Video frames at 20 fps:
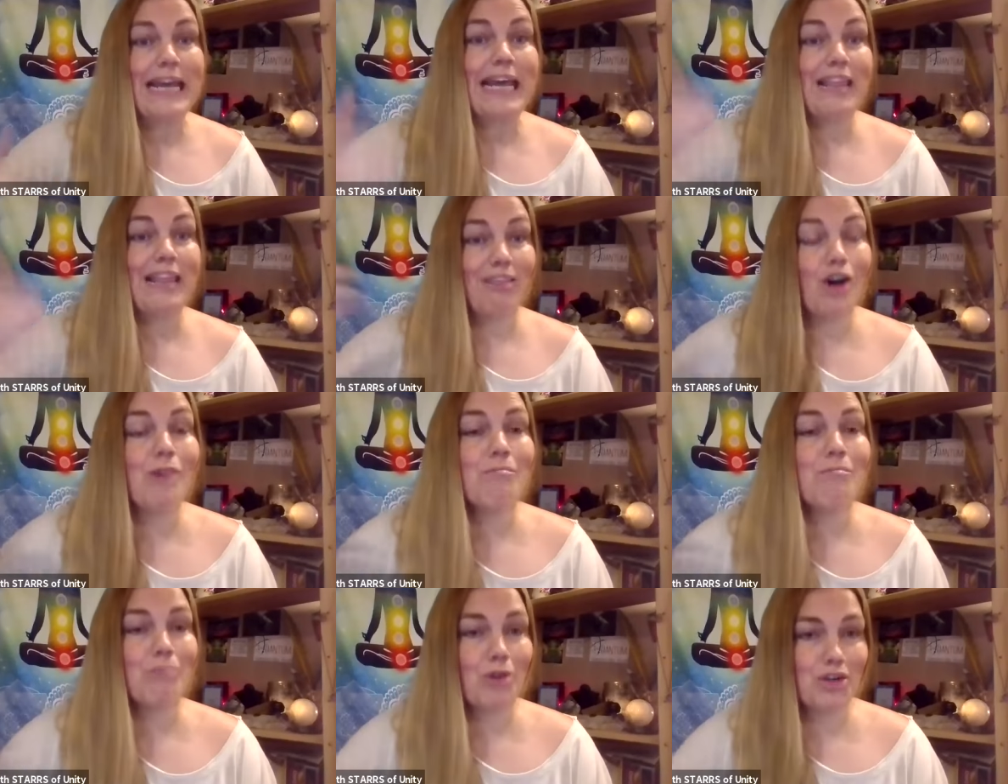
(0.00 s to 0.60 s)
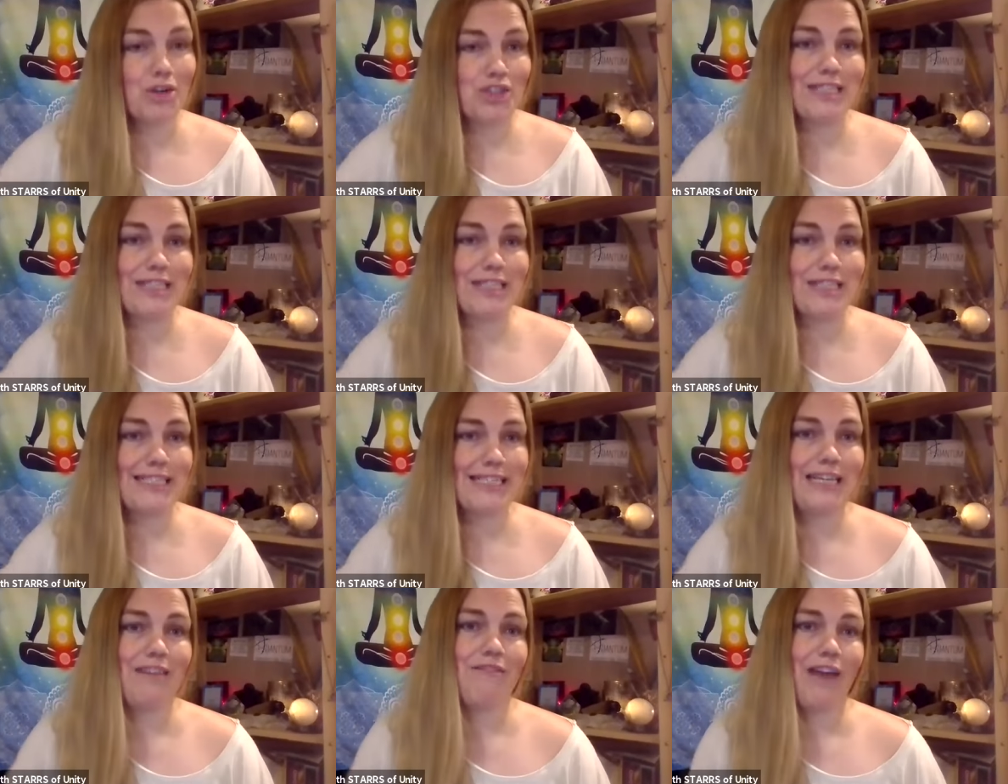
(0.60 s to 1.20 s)
in the
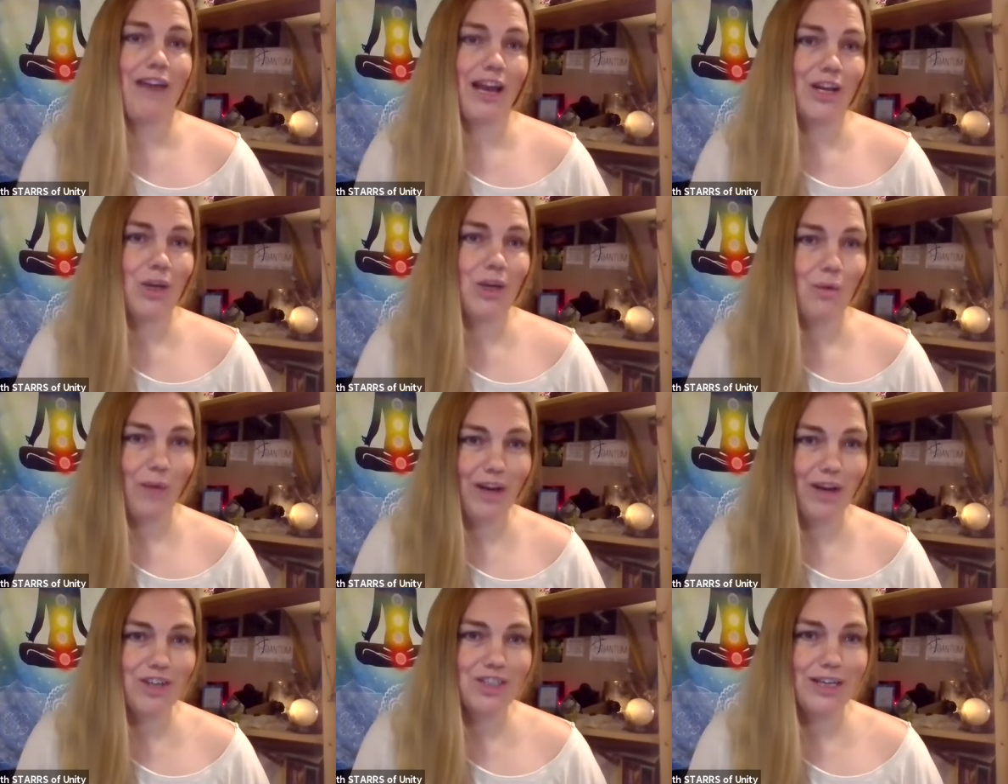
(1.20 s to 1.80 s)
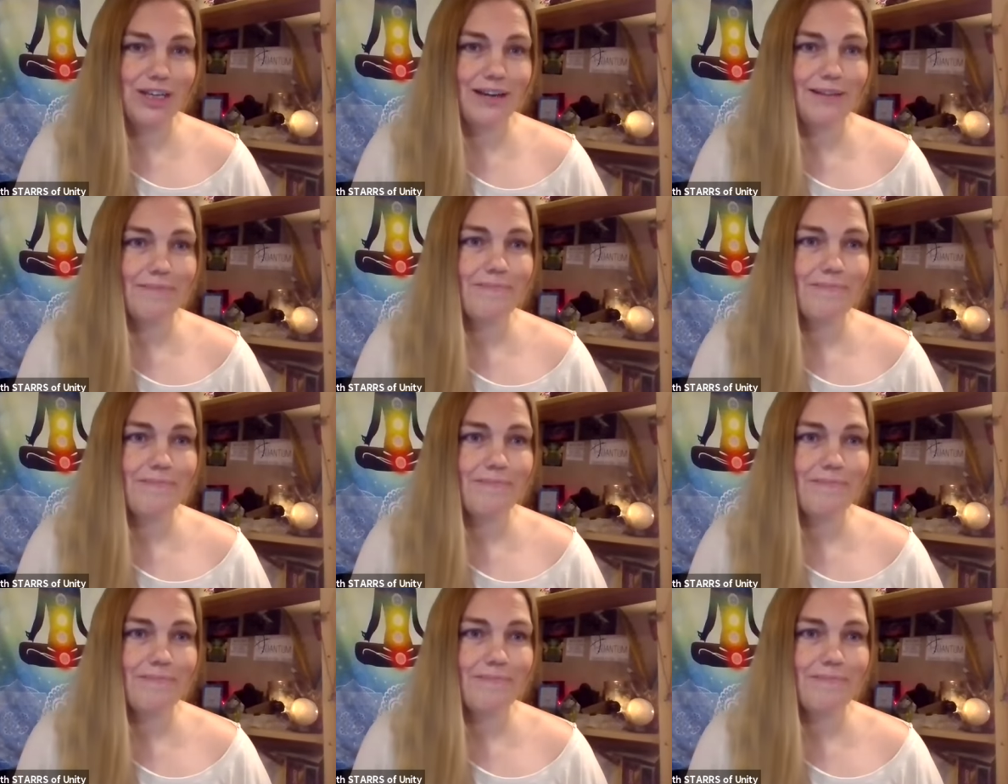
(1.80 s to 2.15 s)
emergency evacuation